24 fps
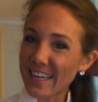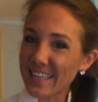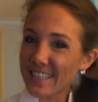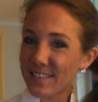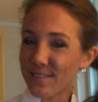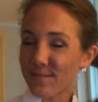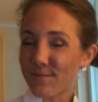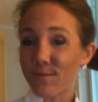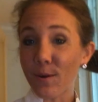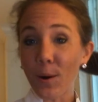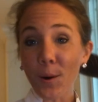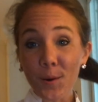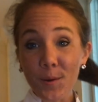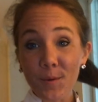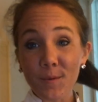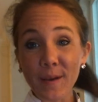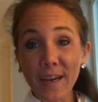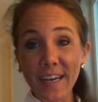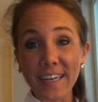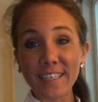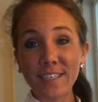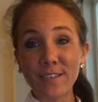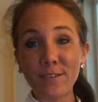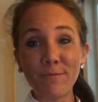and welcome
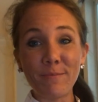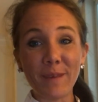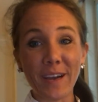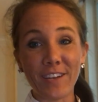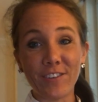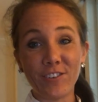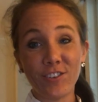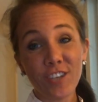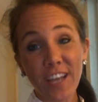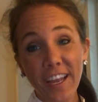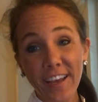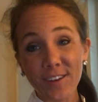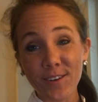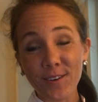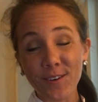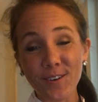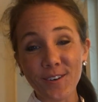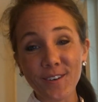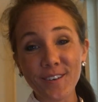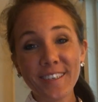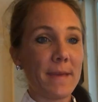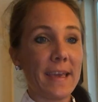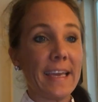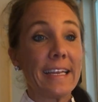back to my
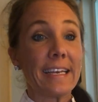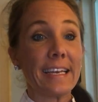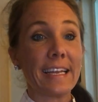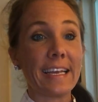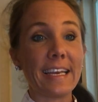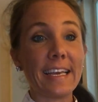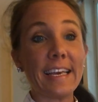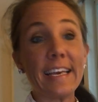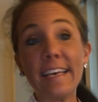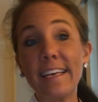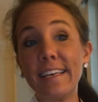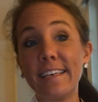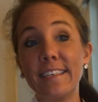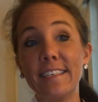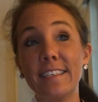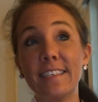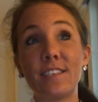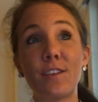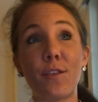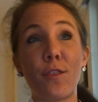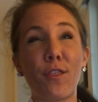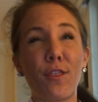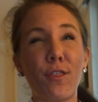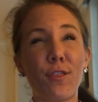channel. It is
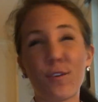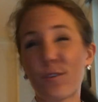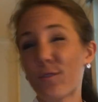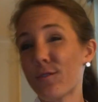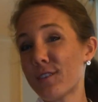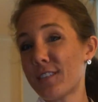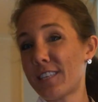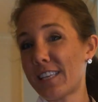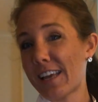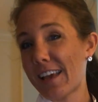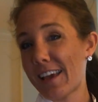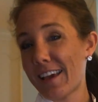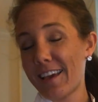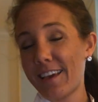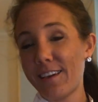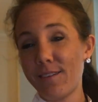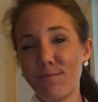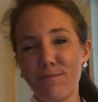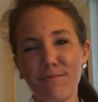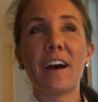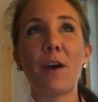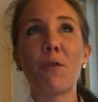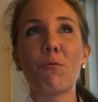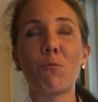Thursday.
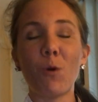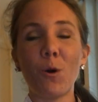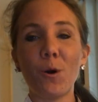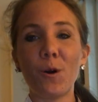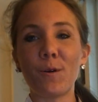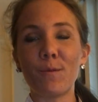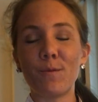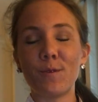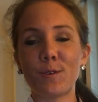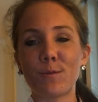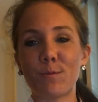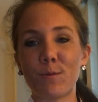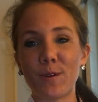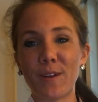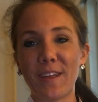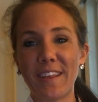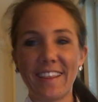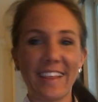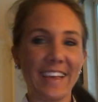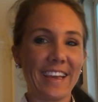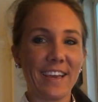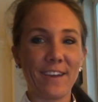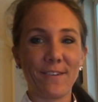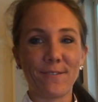I woke up this morning
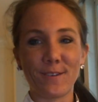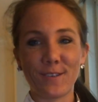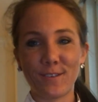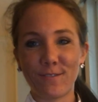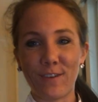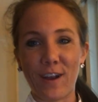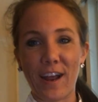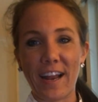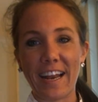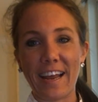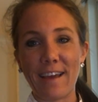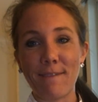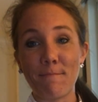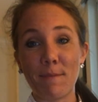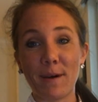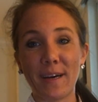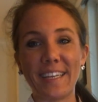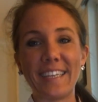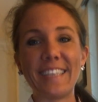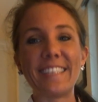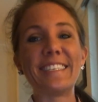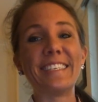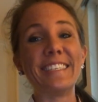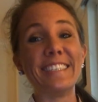thinking it was Friday,
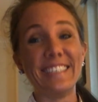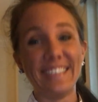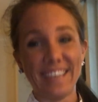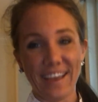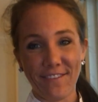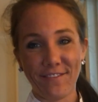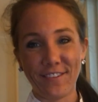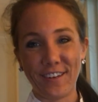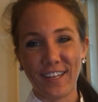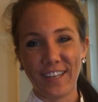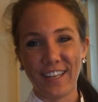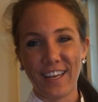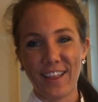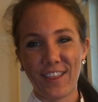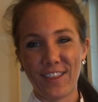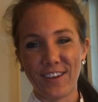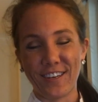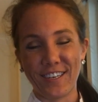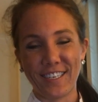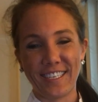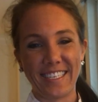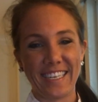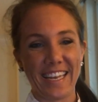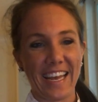but it's definitely
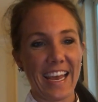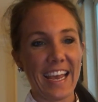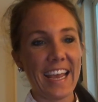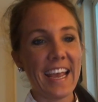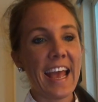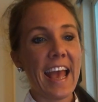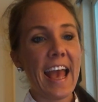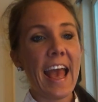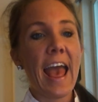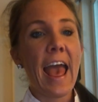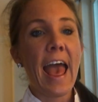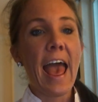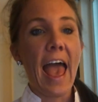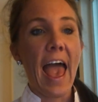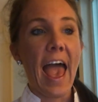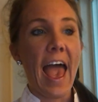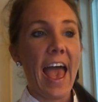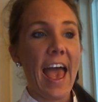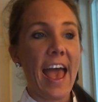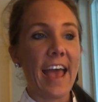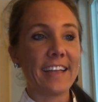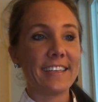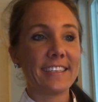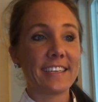Thursday.
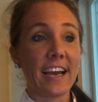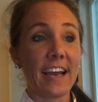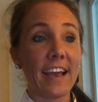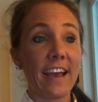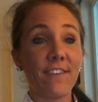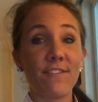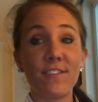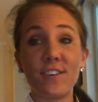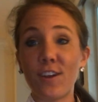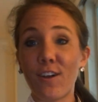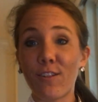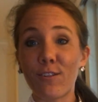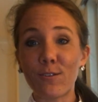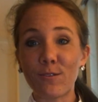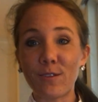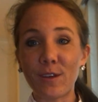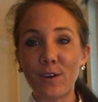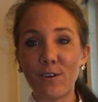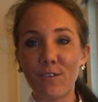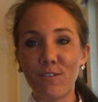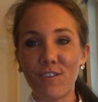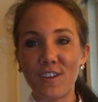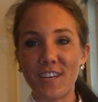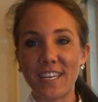And I have another
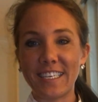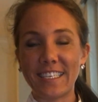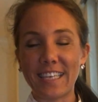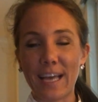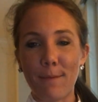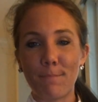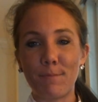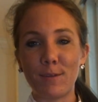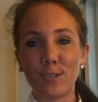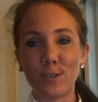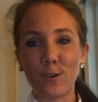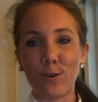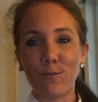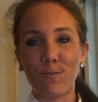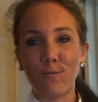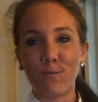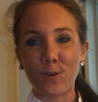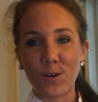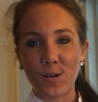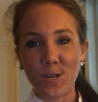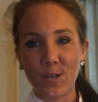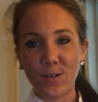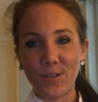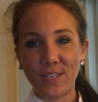legal fitness episode
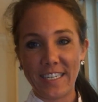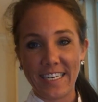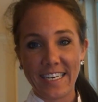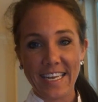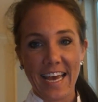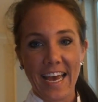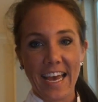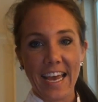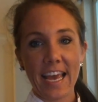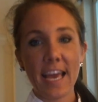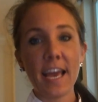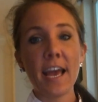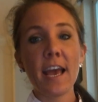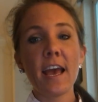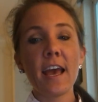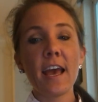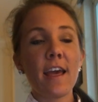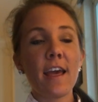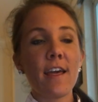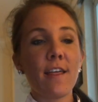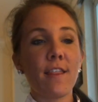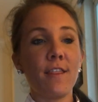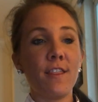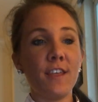for you today.
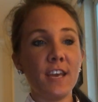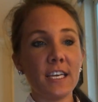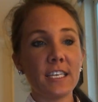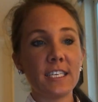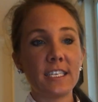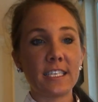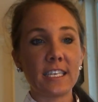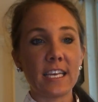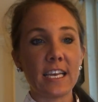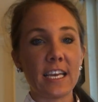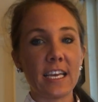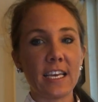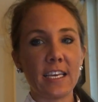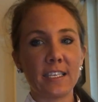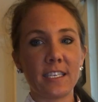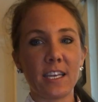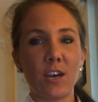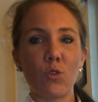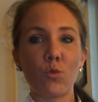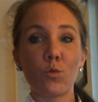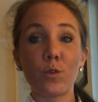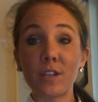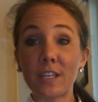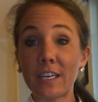This is
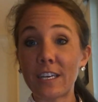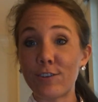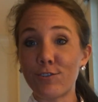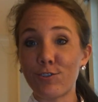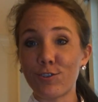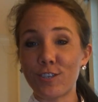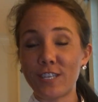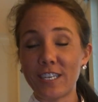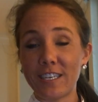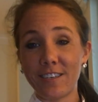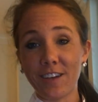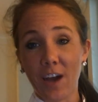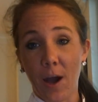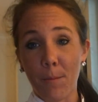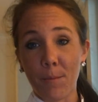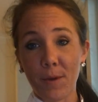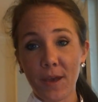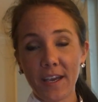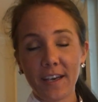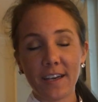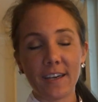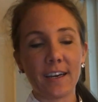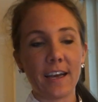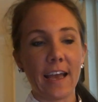a really interesting
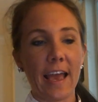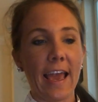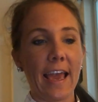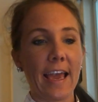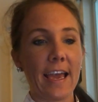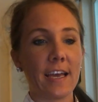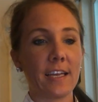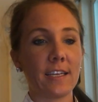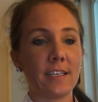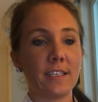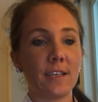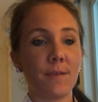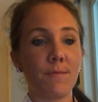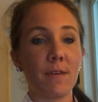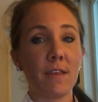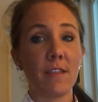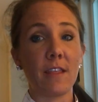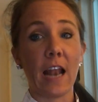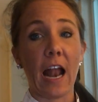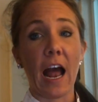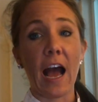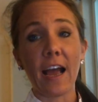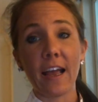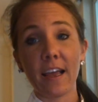topic and something
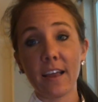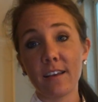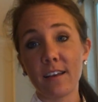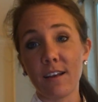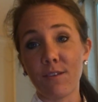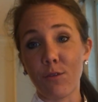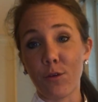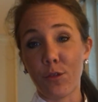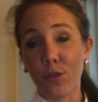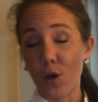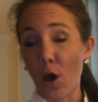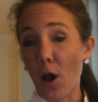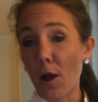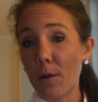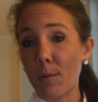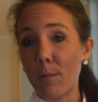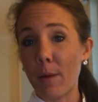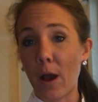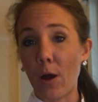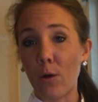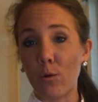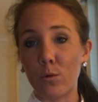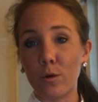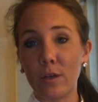that I had never thought
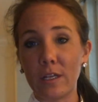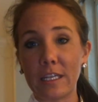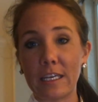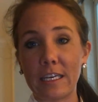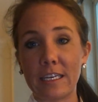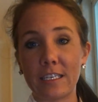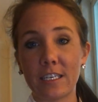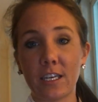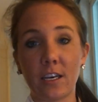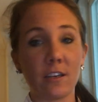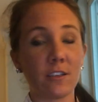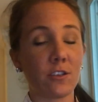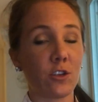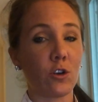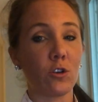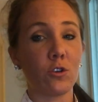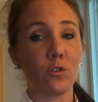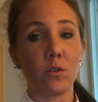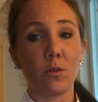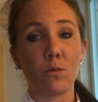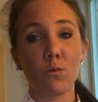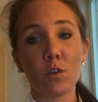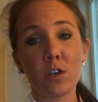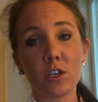about really until I started
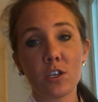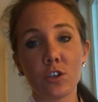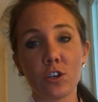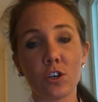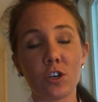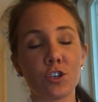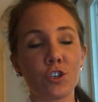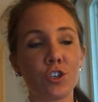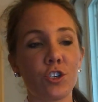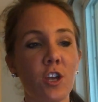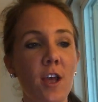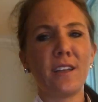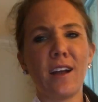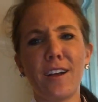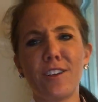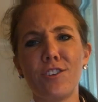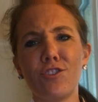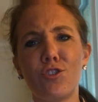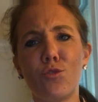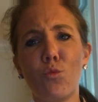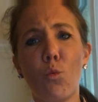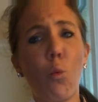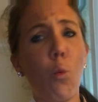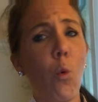doing research. It's not
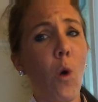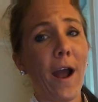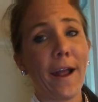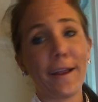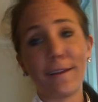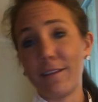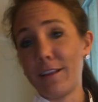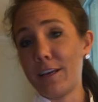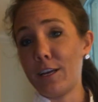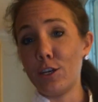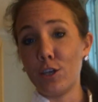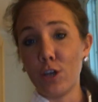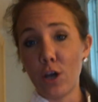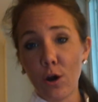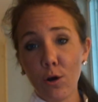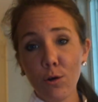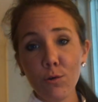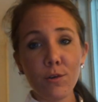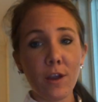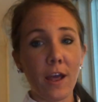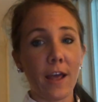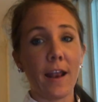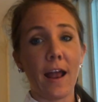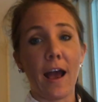widely
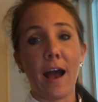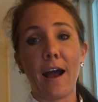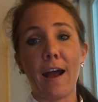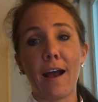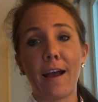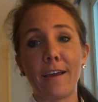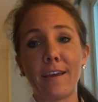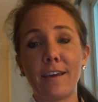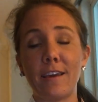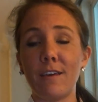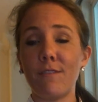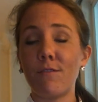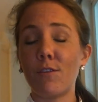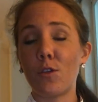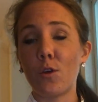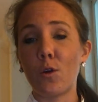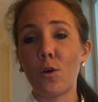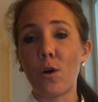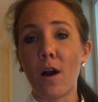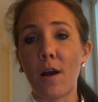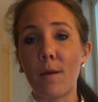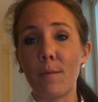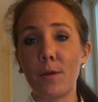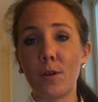known, and even
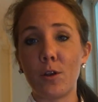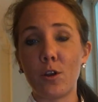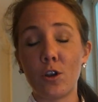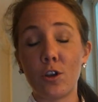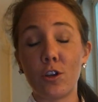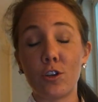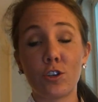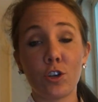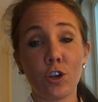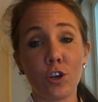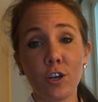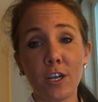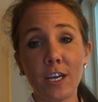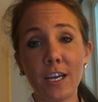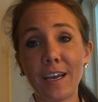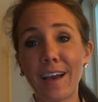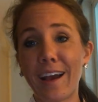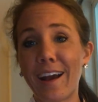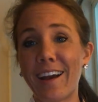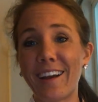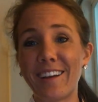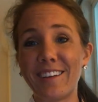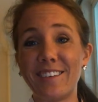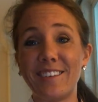though I'm an attorney,
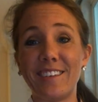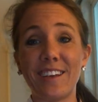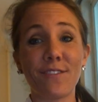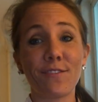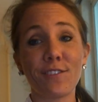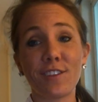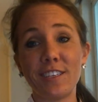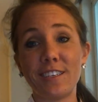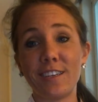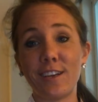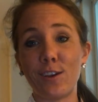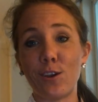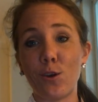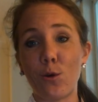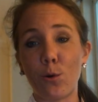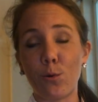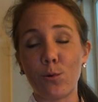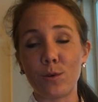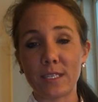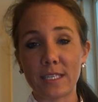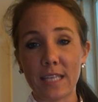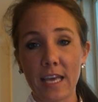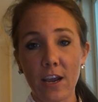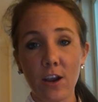I definitely didn't know it
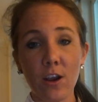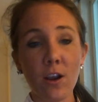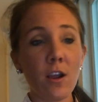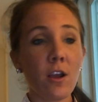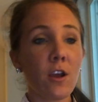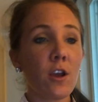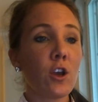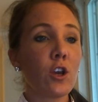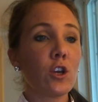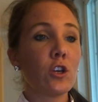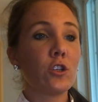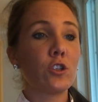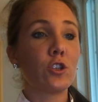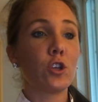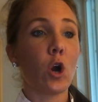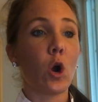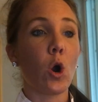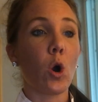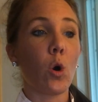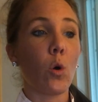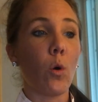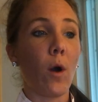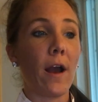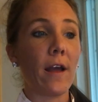was there.
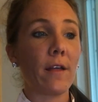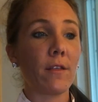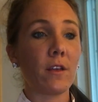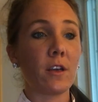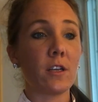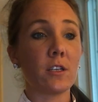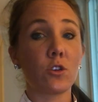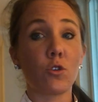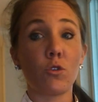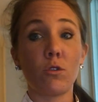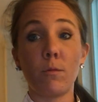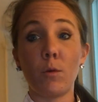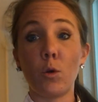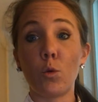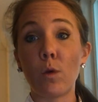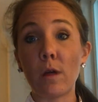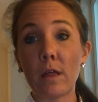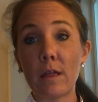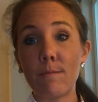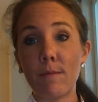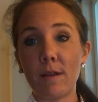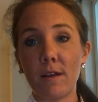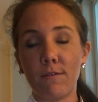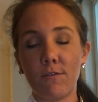So I think it's going to be
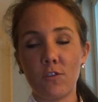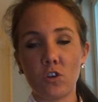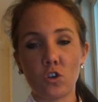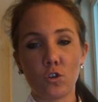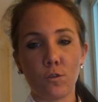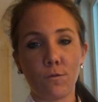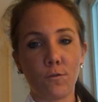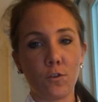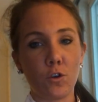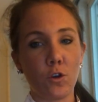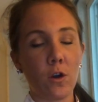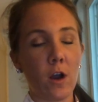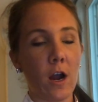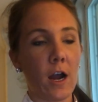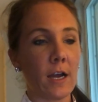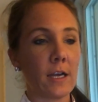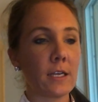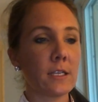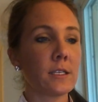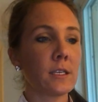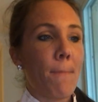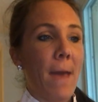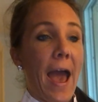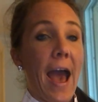really beneficial for you
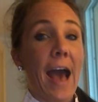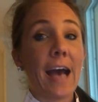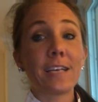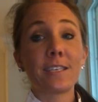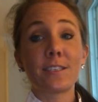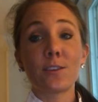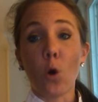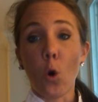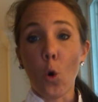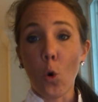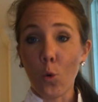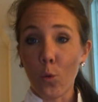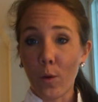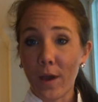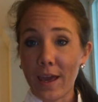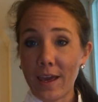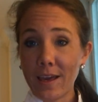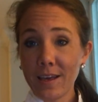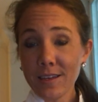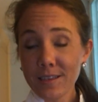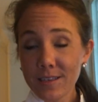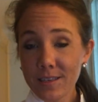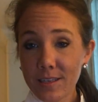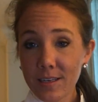guys. As
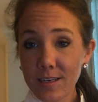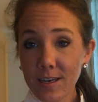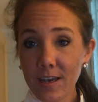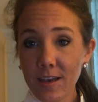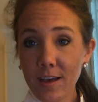always,